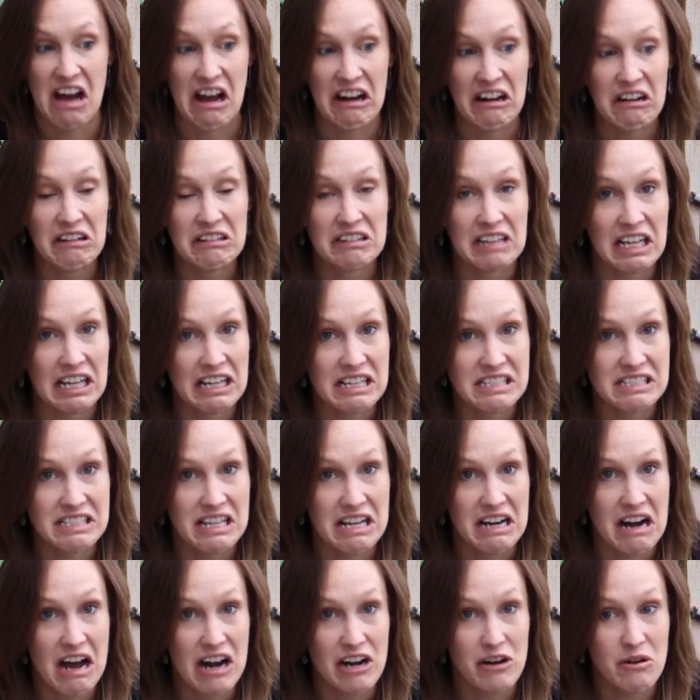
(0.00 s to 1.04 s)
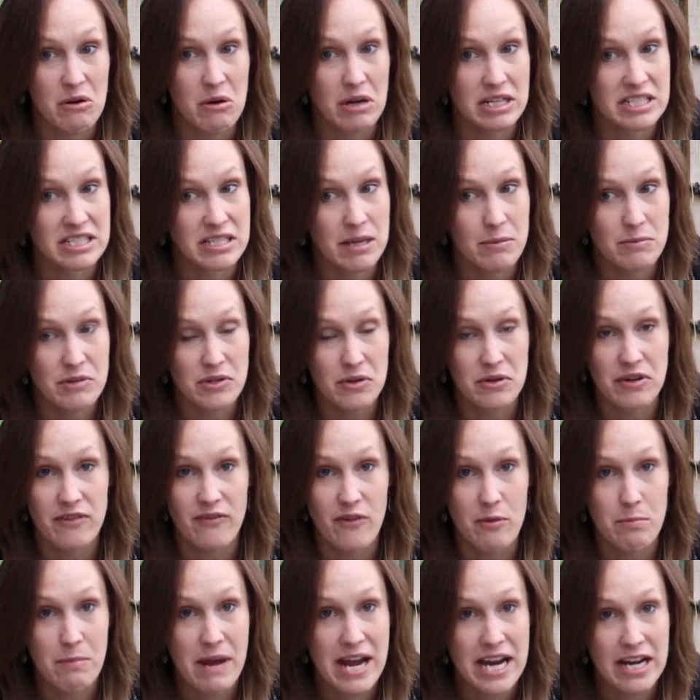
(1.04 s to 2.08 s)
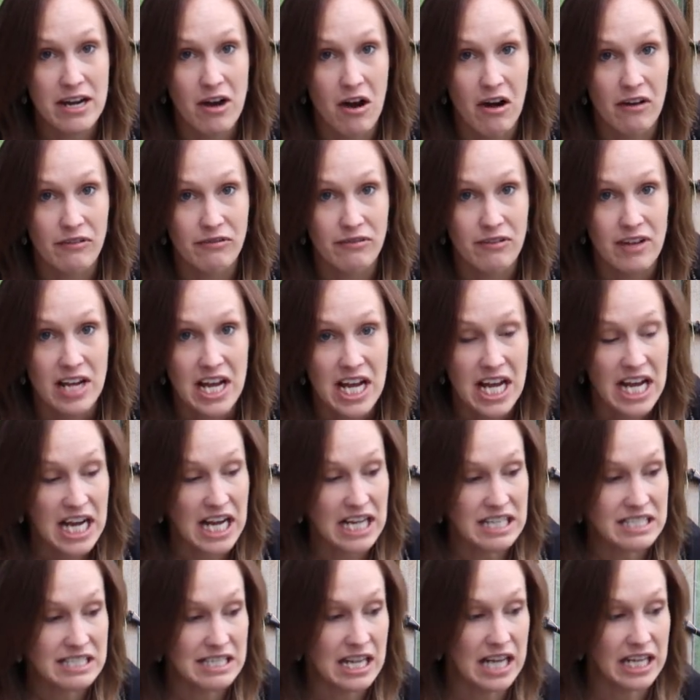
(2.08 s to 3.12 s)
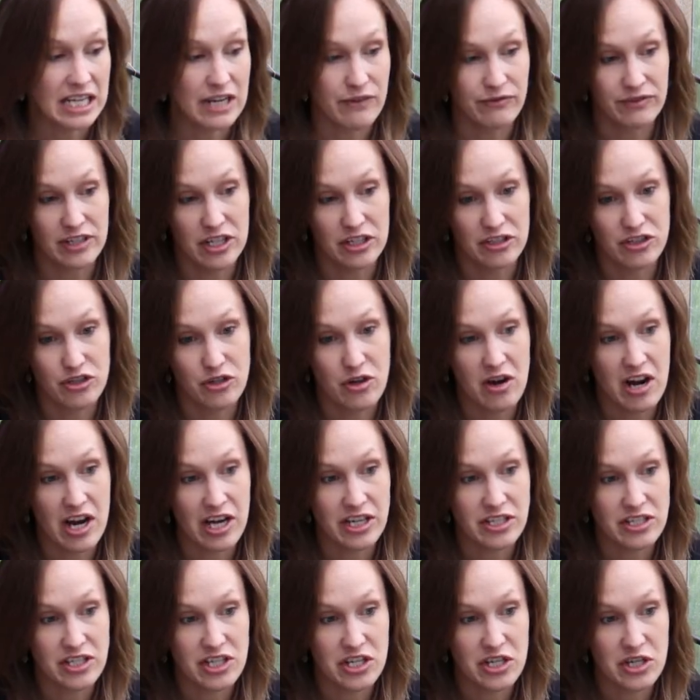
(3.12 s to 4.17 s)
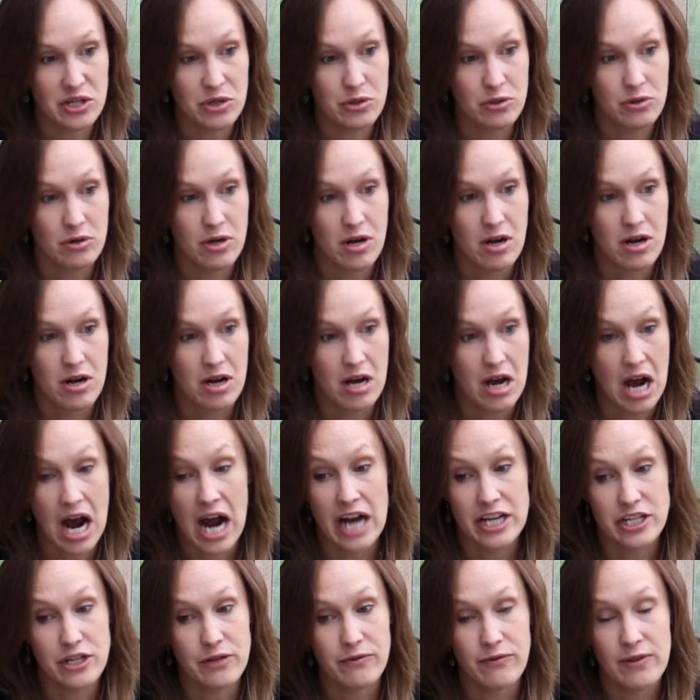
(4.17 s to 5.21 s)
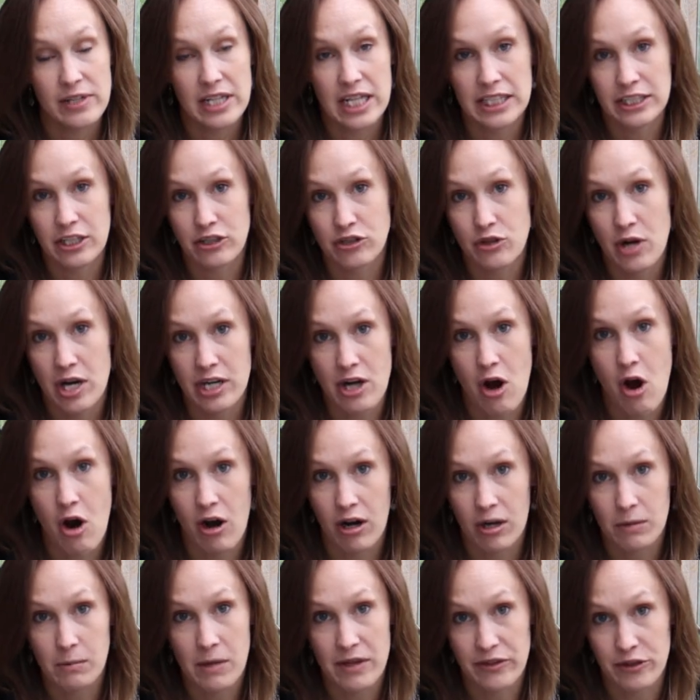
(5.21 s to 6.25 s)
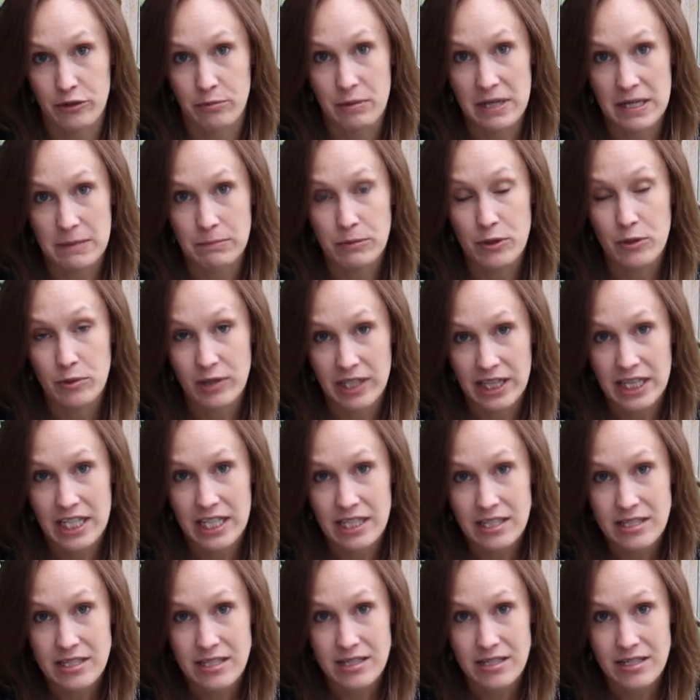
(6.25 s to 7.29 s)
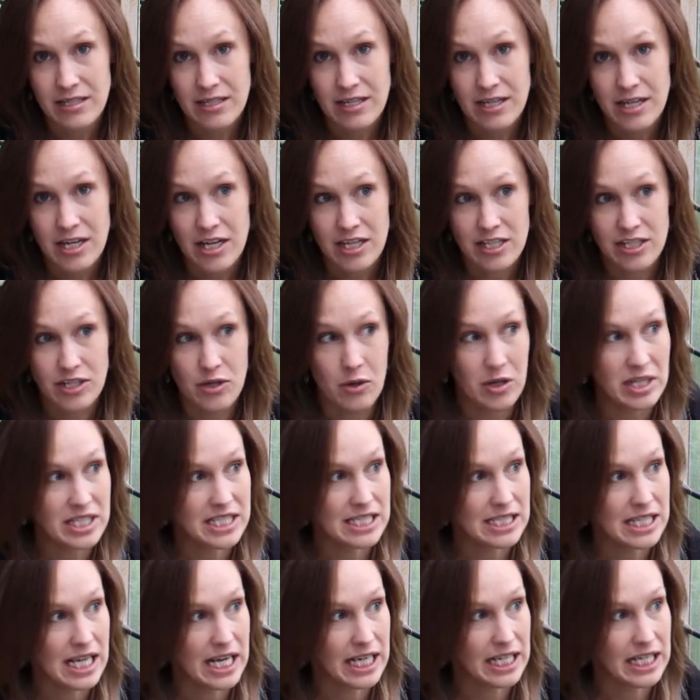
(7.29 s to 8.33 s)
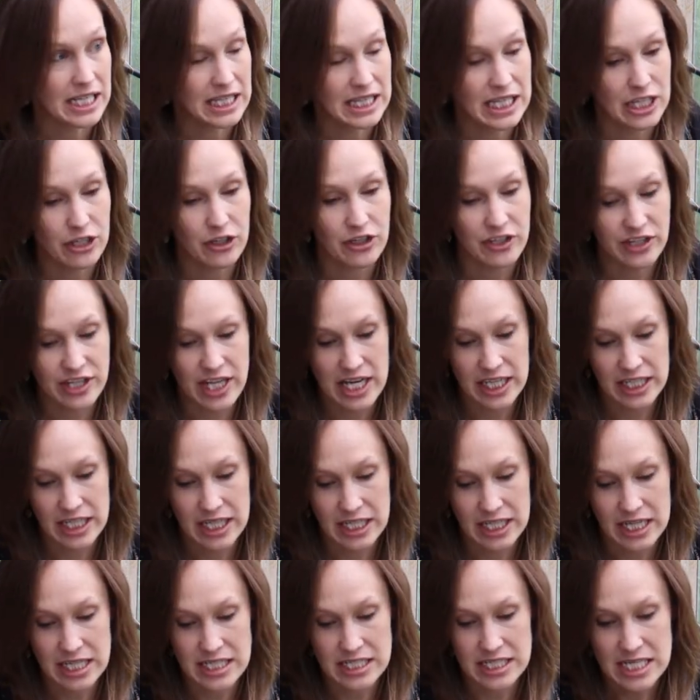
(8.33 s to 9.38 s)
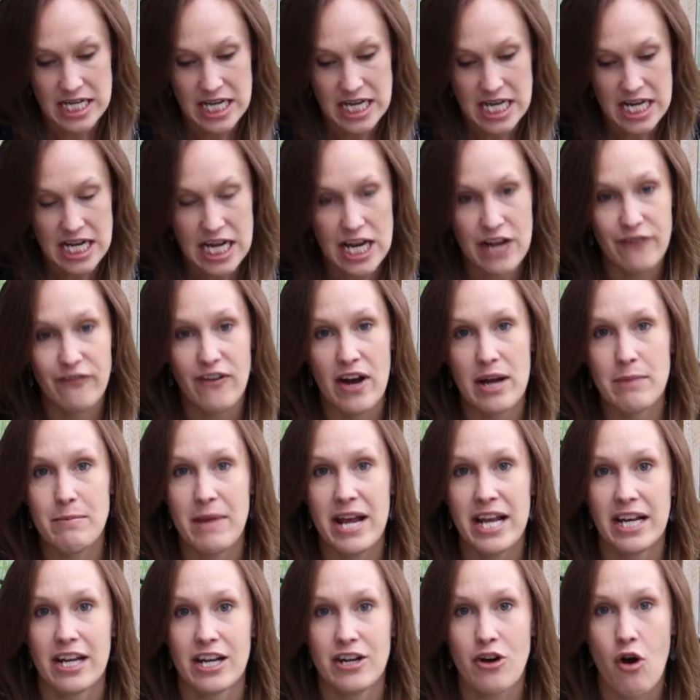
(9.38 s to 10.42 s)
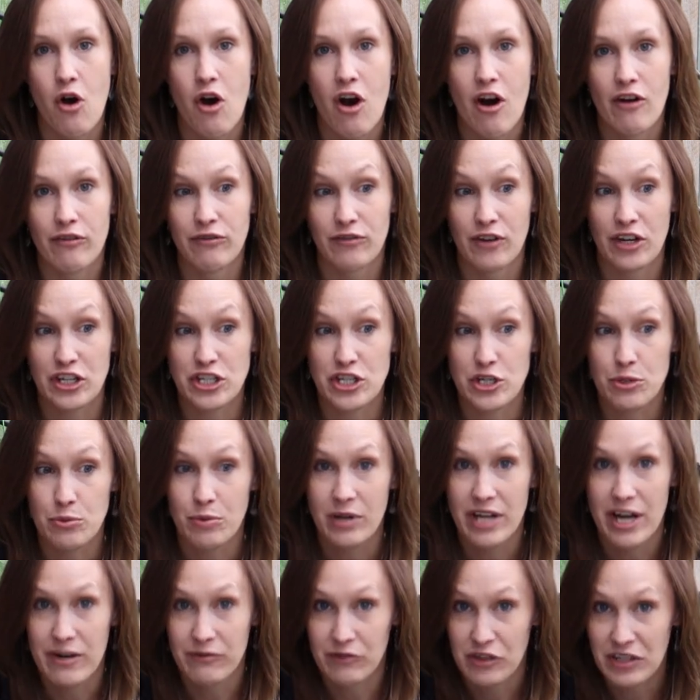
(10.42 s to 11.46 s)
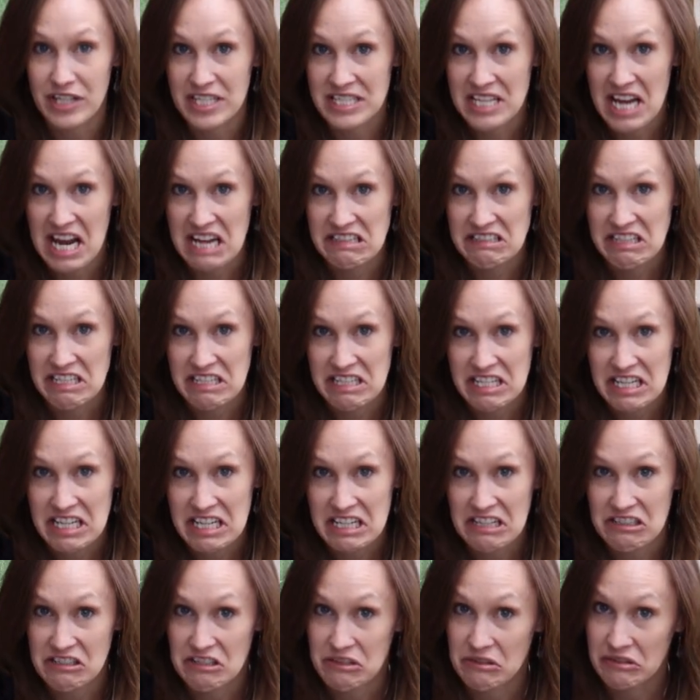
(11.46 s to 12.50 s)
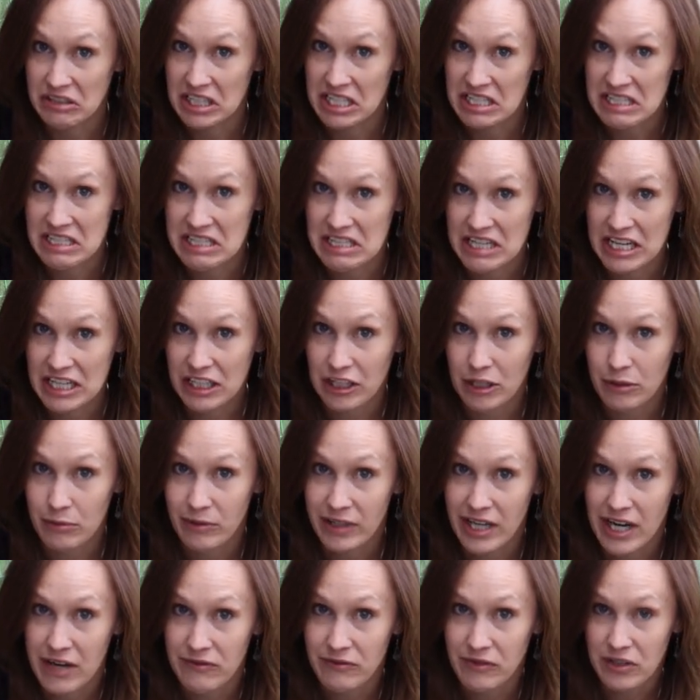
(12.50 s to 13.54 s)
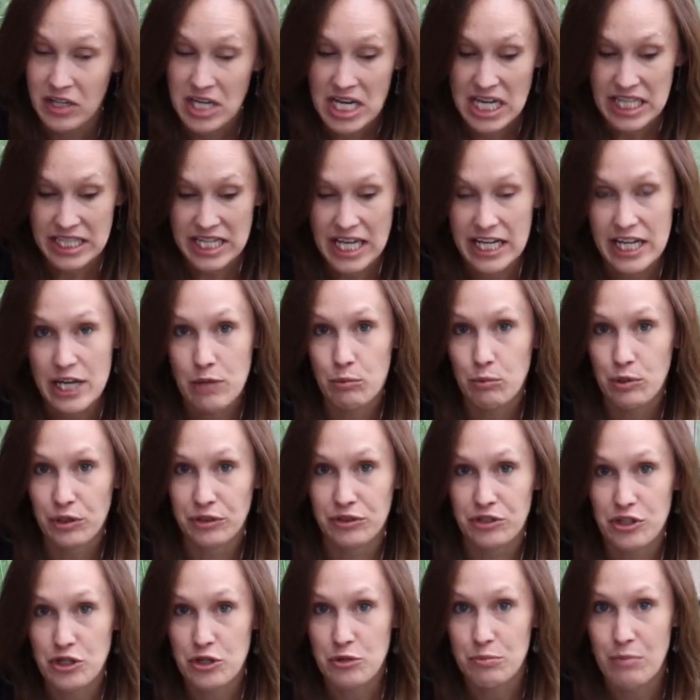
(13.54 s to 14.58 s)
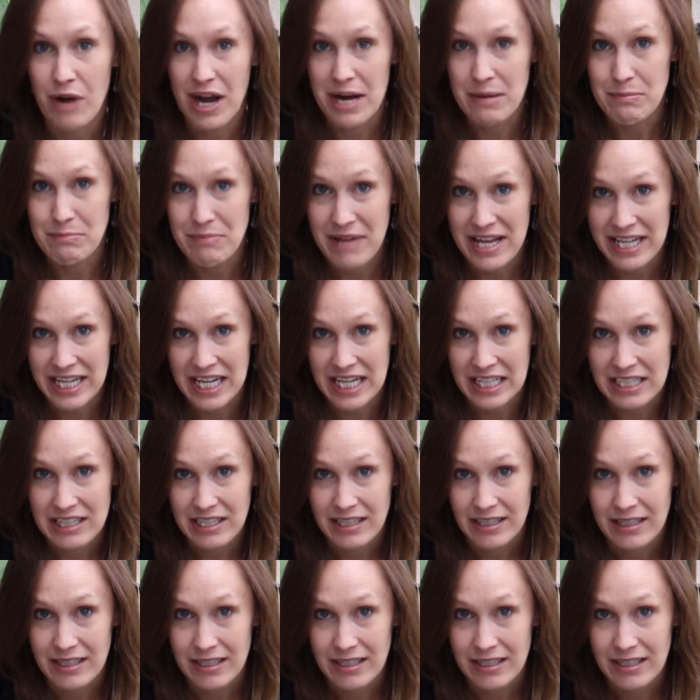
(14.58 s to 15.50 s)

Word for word: I don't, like I said, I don't know, it's some sort of a payoff. It's like if they're trying to, I do feel like they're trying to harm other people with this. So it's like their thinking is if I make an offering to whatever this entity is or this thing or whatever, that it will do my bidding.